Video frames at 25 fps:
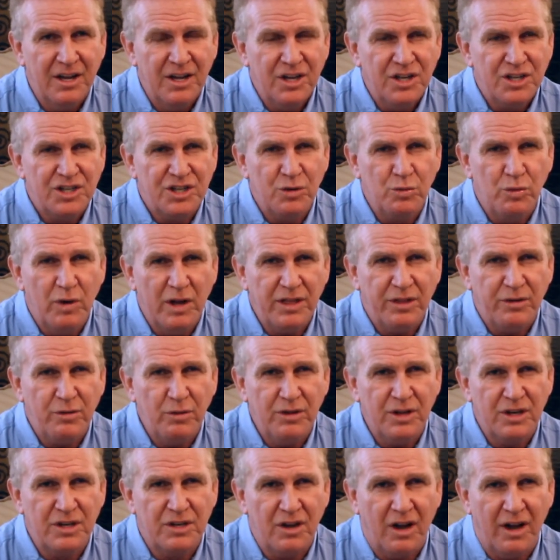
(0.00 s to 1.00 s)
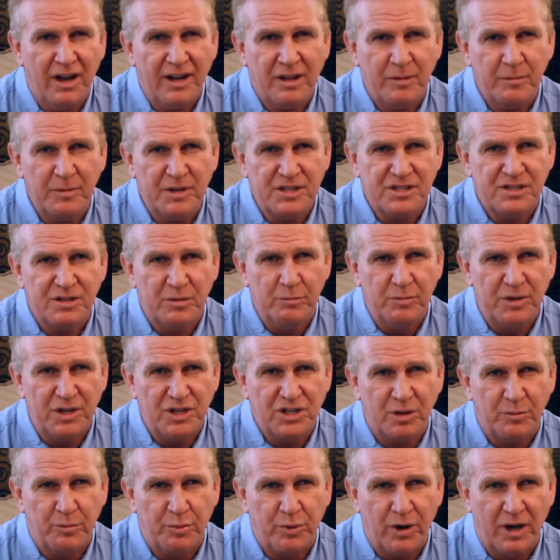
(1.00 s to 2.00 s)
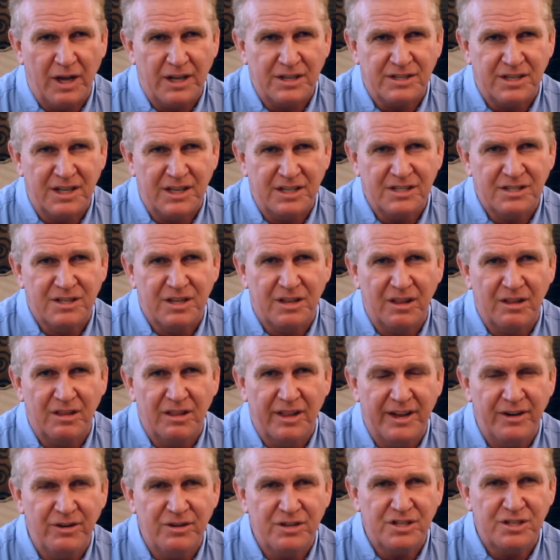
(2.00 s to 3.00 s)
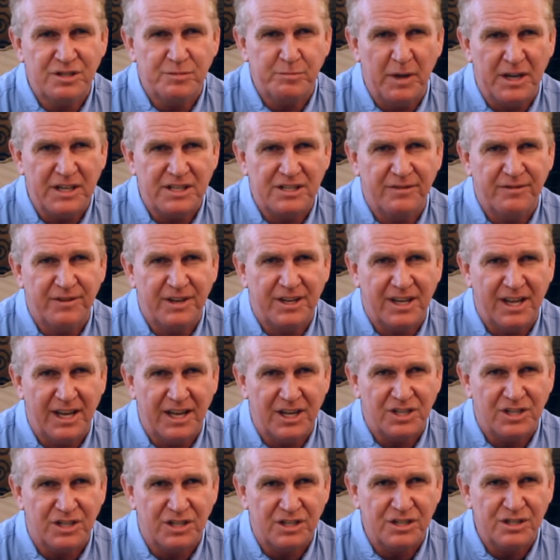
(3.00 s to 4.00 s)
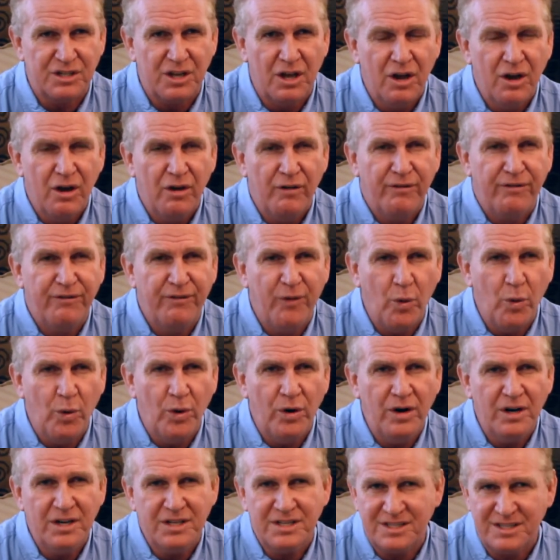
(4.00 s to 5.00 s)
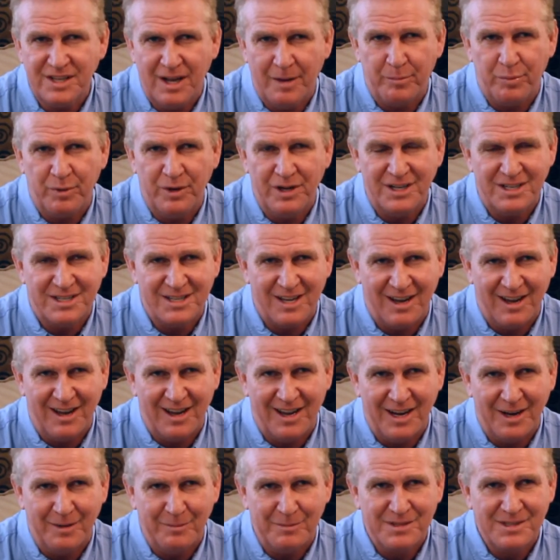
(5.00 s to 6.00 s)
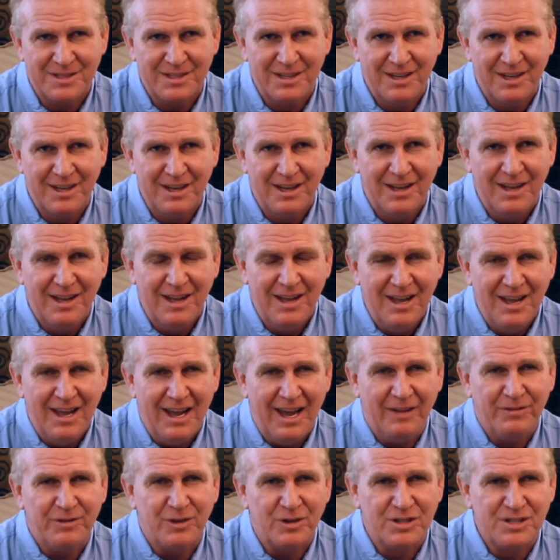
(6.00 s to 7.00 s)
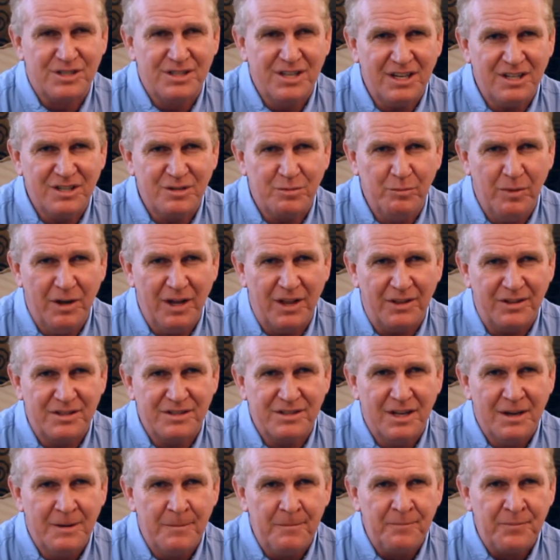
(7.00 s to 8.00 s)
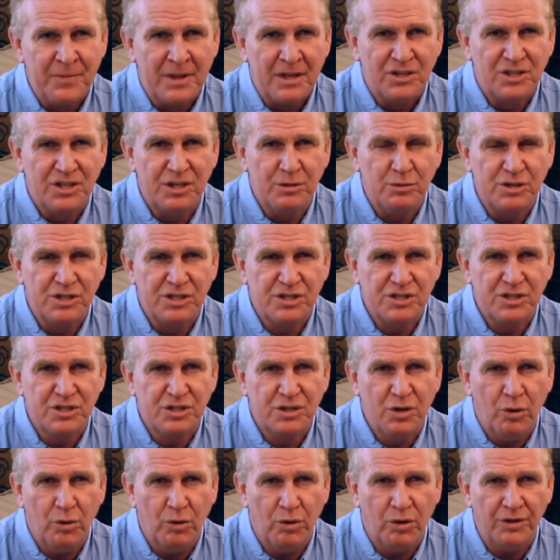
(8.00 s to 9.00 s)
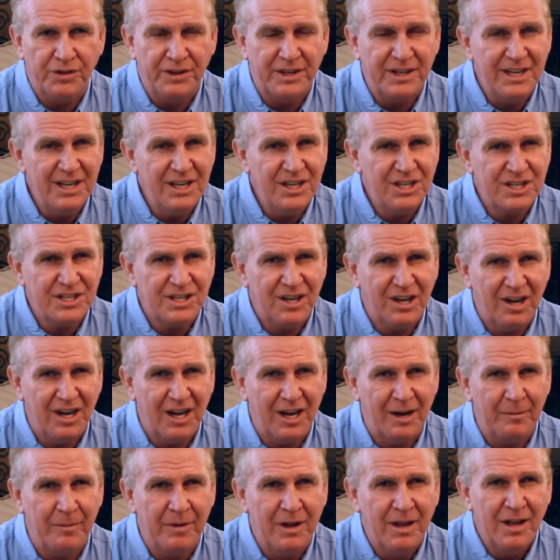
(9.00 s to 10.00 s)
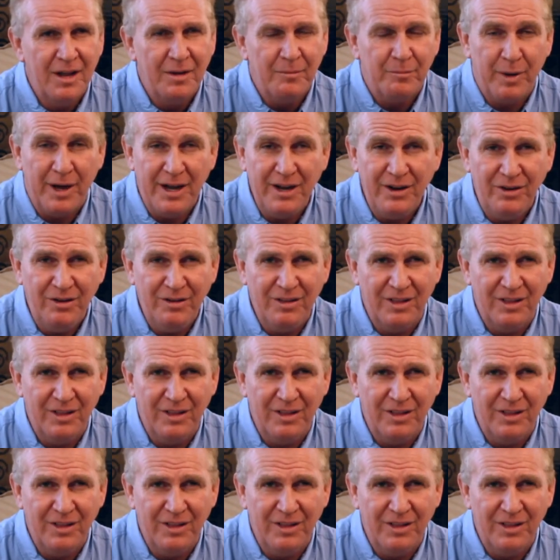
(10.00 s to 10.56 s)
She went through the document submission process to the lender's specifications 4 separate times. After 6 months, she was told each time by her